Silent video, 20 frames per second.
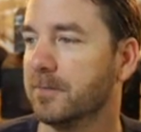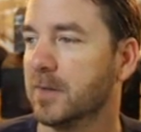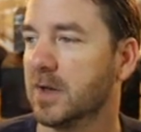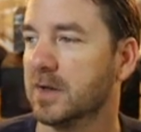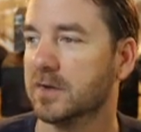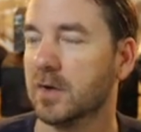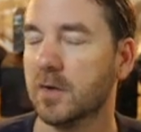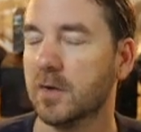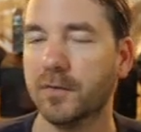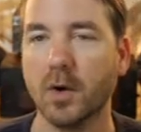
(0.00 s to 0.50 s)

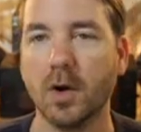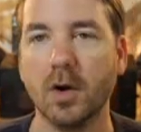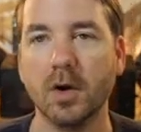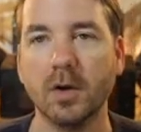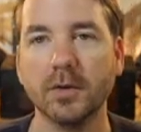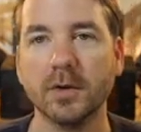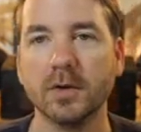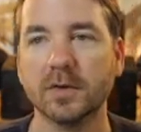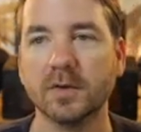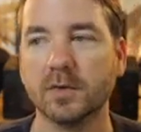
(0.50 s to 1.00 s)
So for all
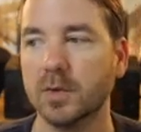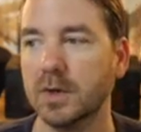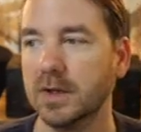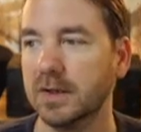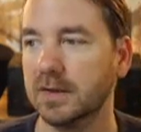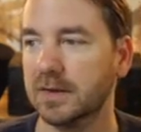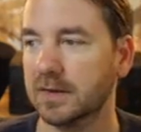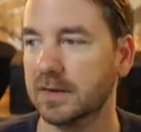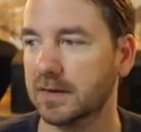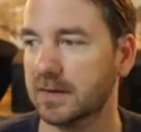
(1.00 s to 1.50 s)
those
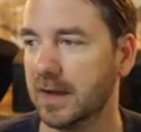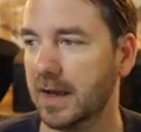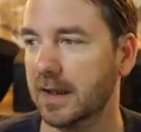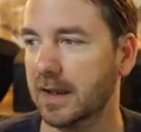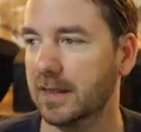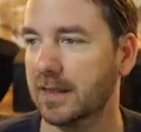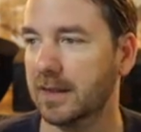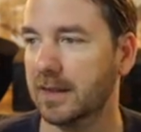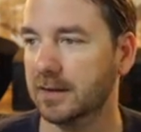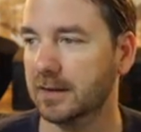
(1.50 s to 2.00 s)
reasons, I
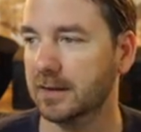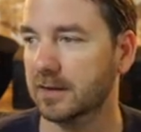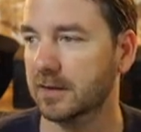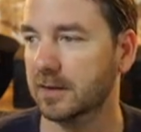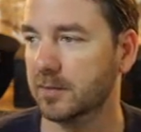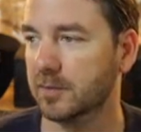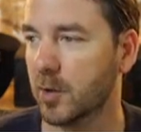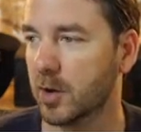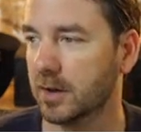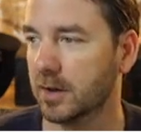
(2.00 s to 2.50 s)
think that
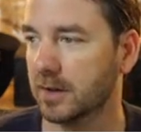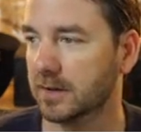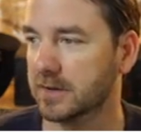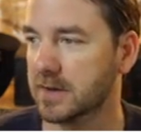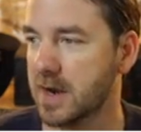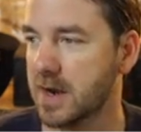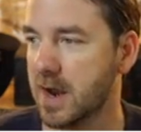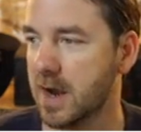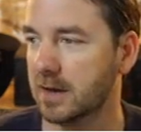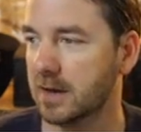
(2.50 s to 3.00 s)
this market's
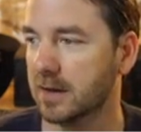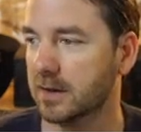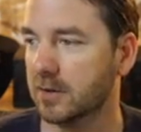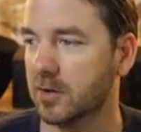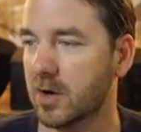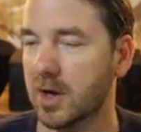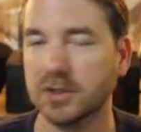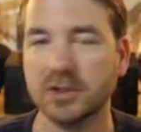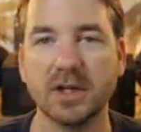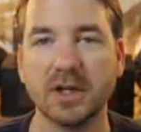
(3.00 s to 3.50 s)
not going to
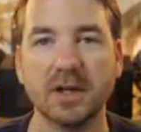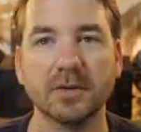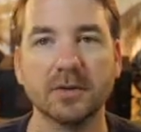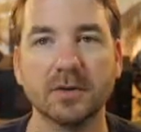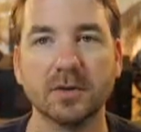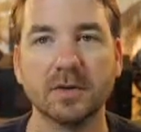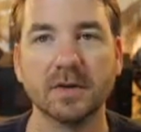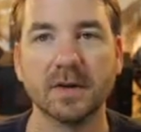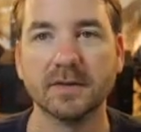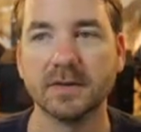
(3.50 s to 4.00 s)
crash down
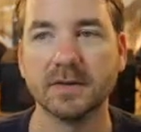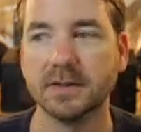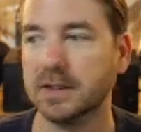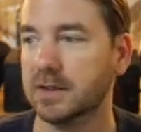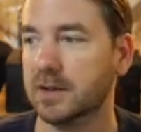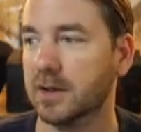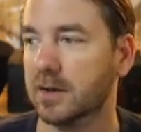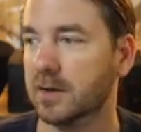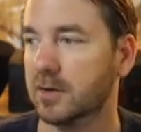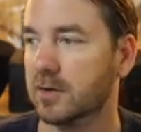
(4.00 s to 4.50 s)
through
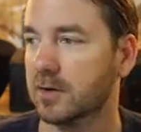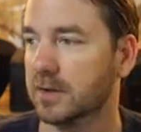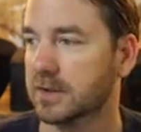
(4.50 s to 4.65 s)
1700.